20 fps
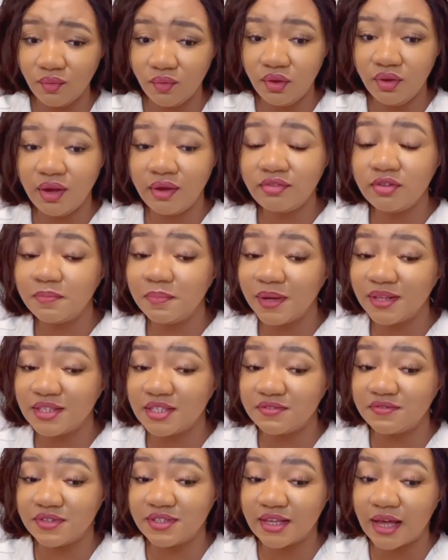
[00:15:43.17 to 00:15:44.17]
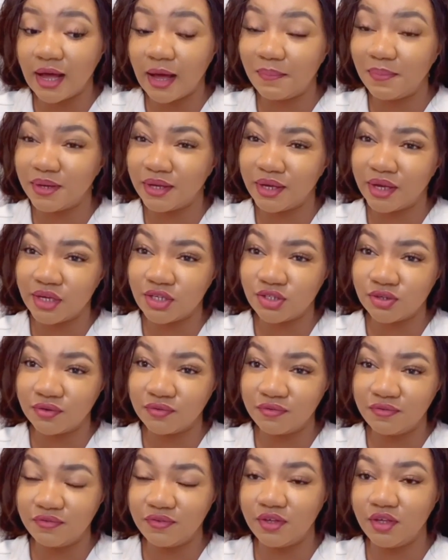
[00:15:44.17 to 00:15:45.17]
You have to pay this visa
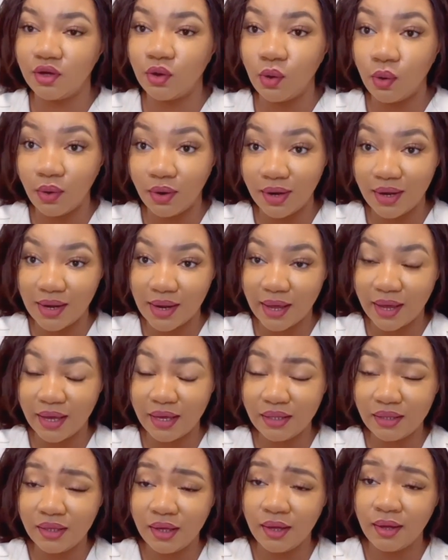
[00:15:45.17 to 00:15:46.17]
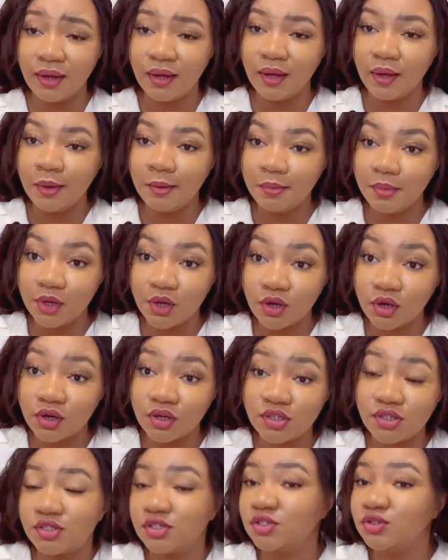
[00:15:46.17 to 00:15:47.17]
application fee online,
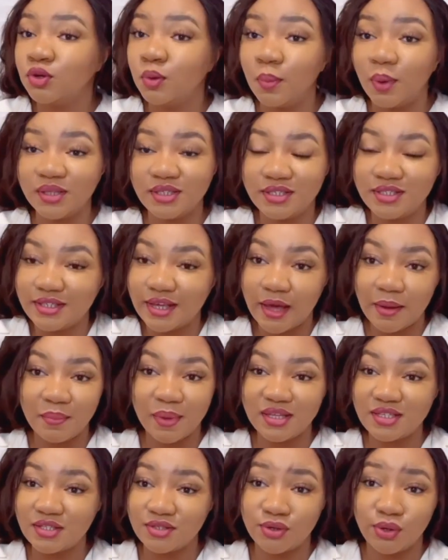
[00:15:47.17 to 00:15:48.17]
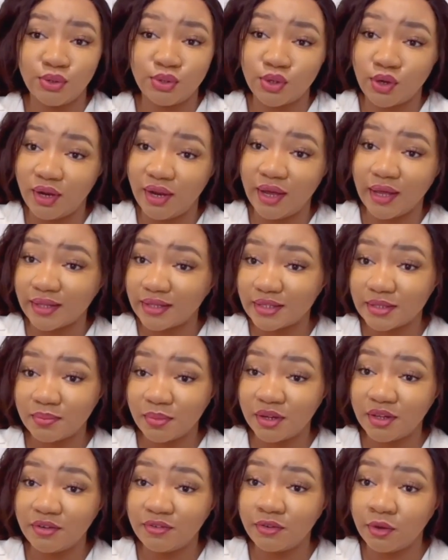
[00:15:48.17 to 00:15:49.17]
because nobody in the embassy is going to collect this
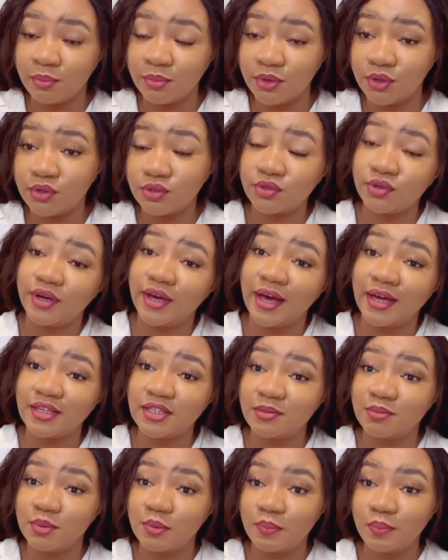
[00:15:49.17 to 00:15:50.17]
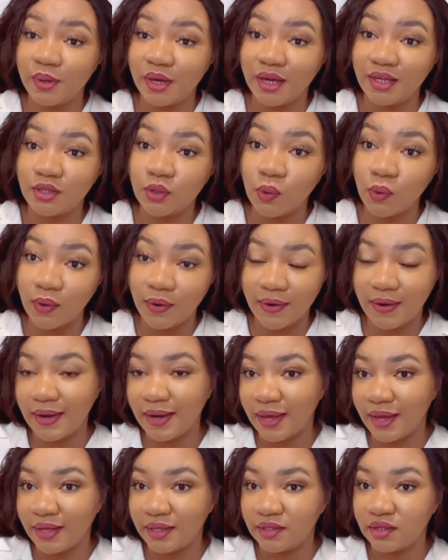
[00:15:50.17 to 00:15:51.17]
money from you, so it has to be paid
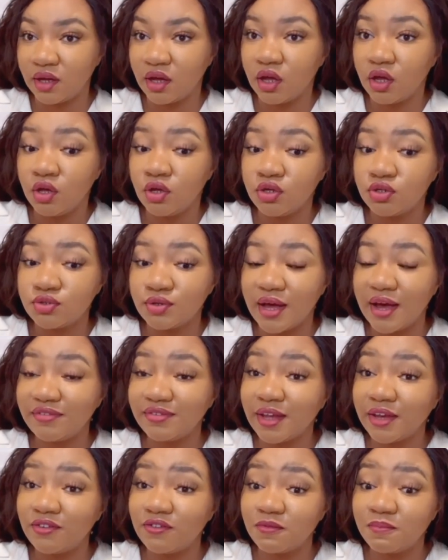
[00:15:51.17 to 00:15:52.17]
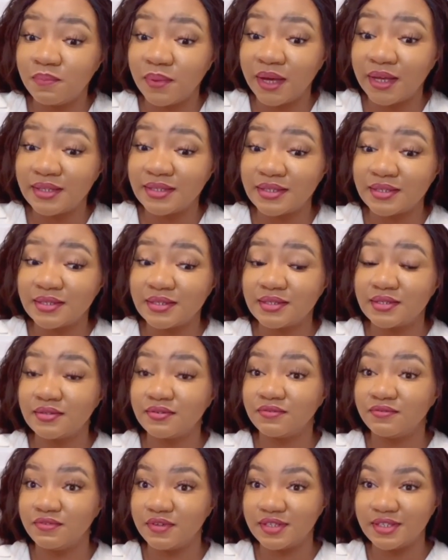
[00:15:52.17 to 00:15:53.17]
online. So after you've paid
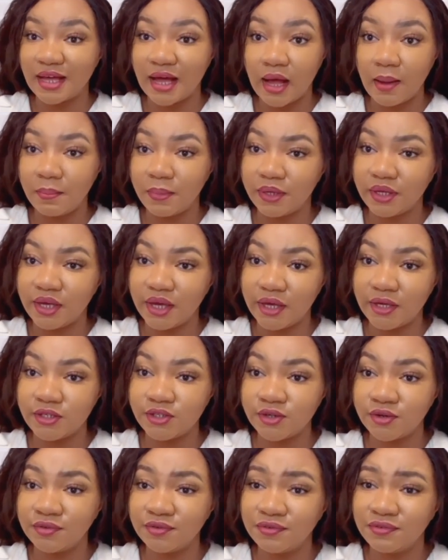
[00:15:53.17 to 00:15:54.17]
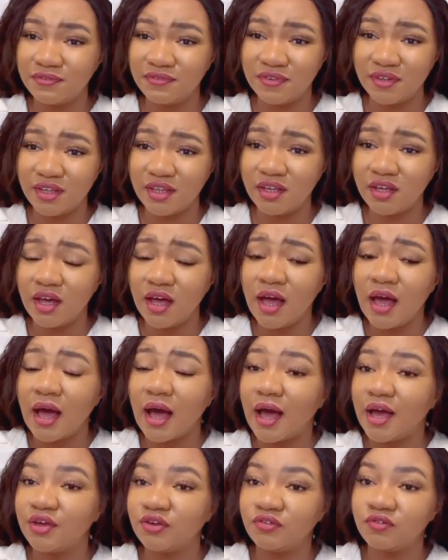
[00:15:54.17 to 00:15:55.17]
this visa application fee
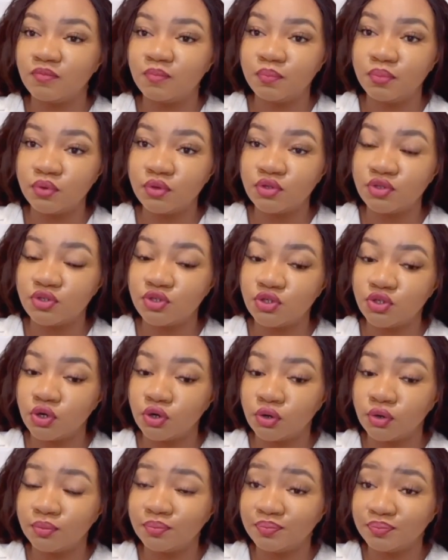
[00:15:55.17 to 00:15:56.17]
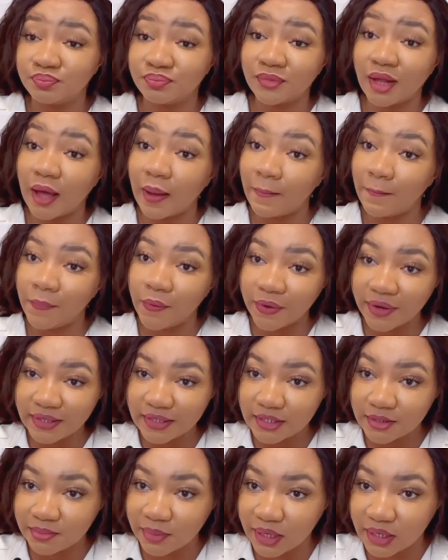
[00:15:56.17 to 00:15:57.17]
and you've booked your
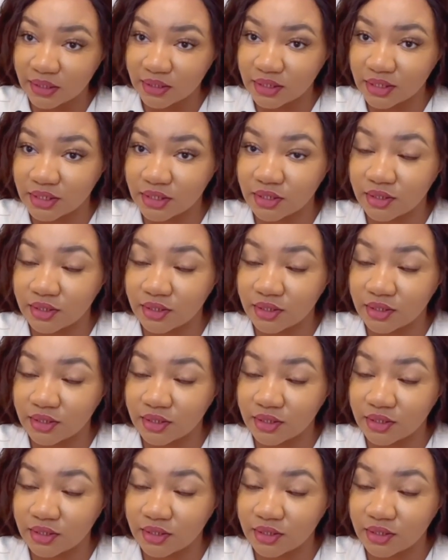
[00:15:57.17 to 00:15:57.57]
appointment,